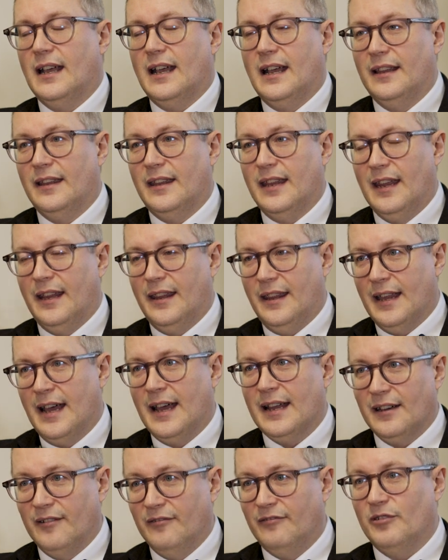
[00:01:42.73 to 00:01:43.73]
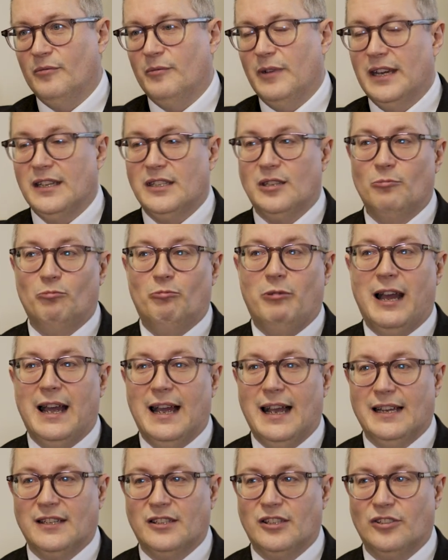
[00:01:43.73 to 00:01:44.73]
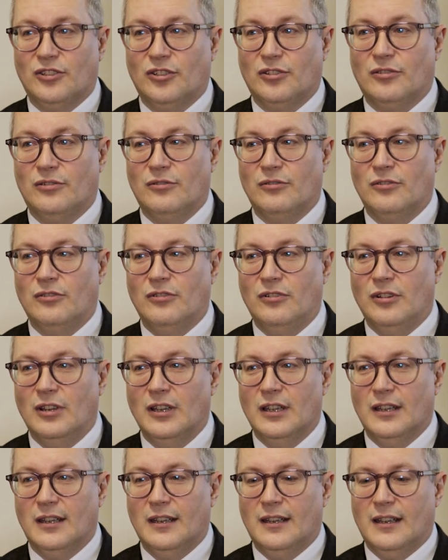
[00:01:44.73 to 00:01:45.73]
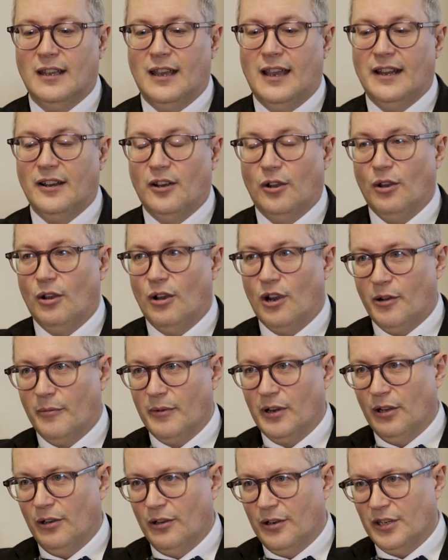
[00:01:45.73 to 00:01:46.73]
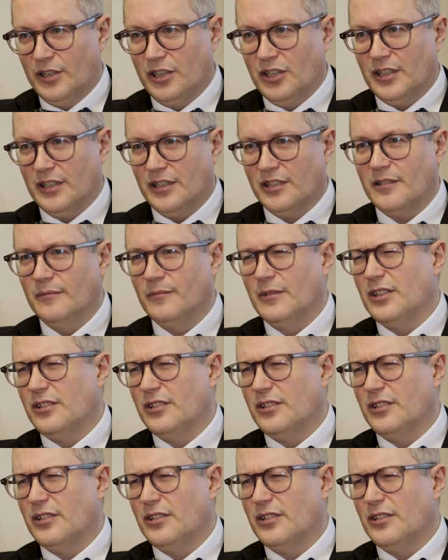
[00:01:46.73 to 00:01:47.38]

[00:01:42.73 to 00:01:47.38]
And then that information passes through an alarm and alert system.